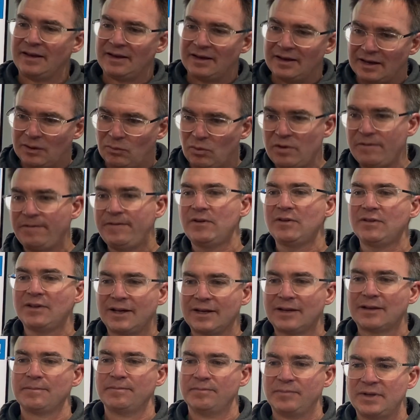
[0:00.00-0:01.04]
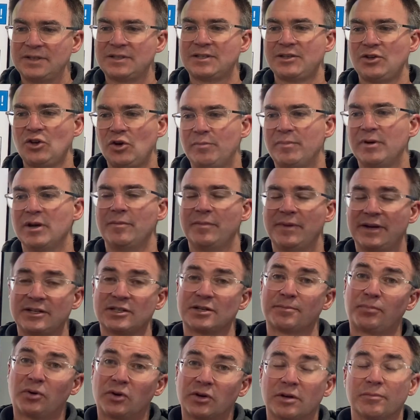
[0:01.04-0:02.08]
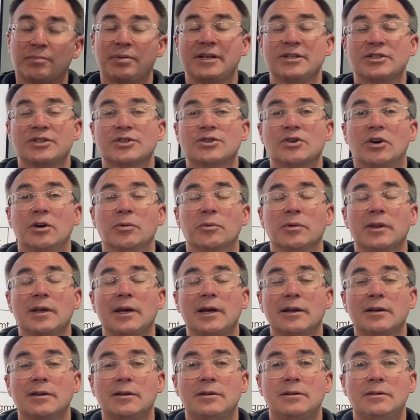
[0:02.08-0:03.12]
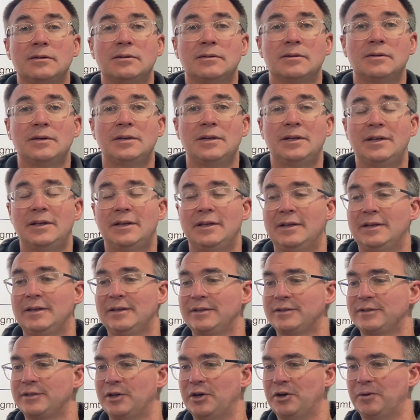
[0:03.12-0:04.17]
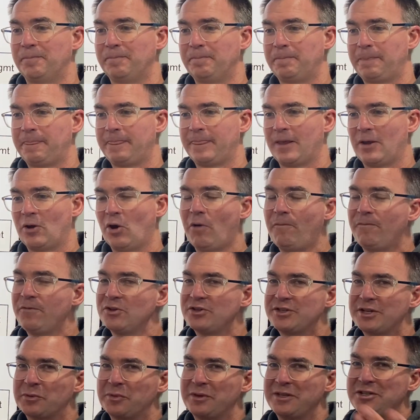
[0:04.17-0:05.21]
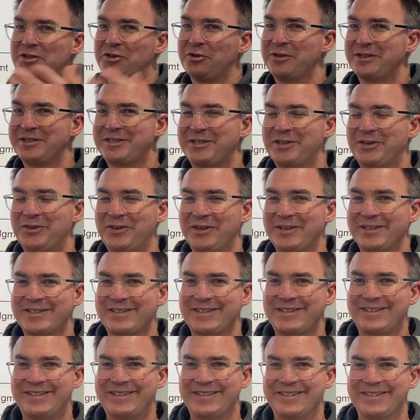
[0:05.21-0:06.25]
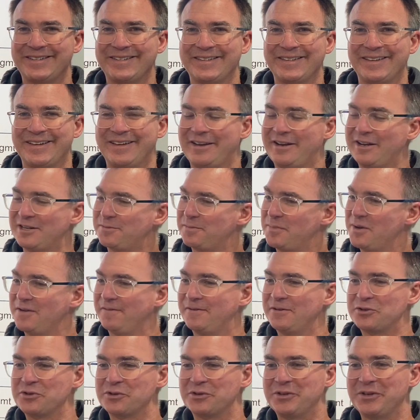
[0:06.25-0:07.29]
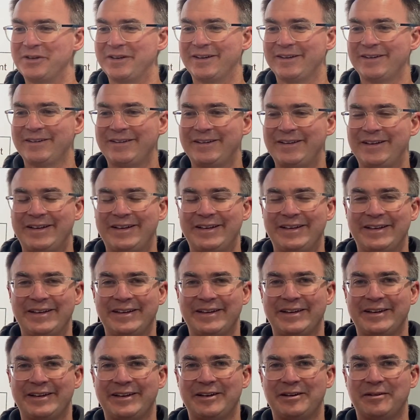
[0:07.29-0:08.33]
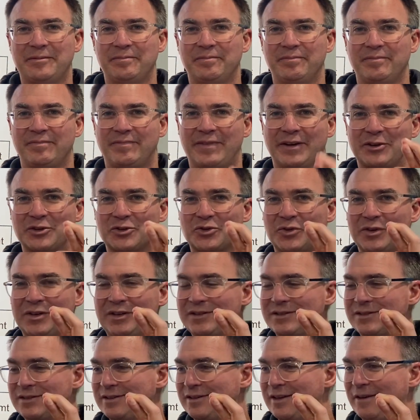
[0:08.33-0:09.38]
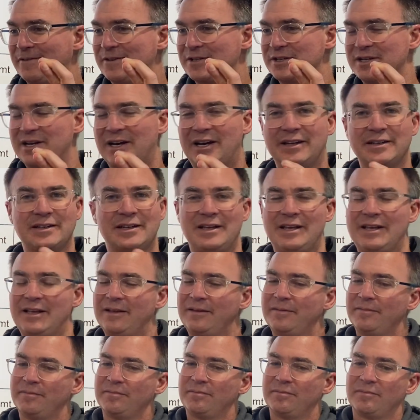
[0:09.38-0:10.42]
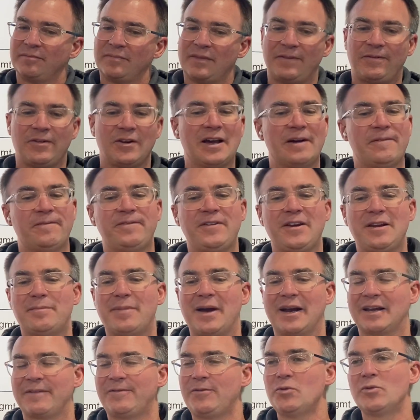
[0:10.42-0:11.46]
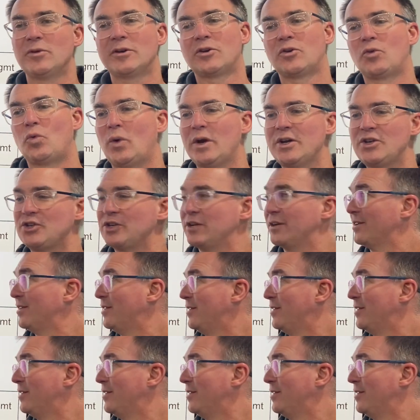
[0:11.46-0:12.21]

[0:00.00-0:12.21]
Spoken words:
And we feel like this yield pyramid is a pretty good place to start with that. So hopefully you'll take us through the series and it's beneficial to you. Fingers crossed. If it's not, if you got feedback, if you want to question